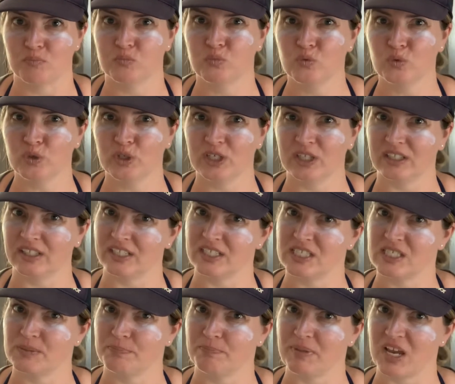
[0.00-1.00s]
really
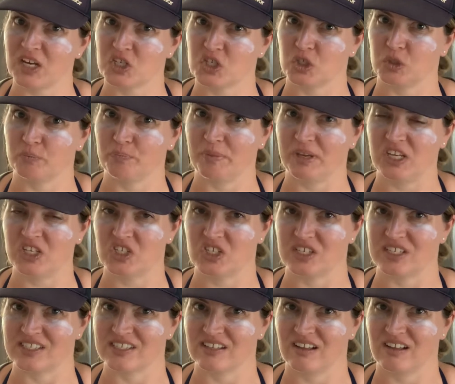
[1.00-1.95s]
special beaches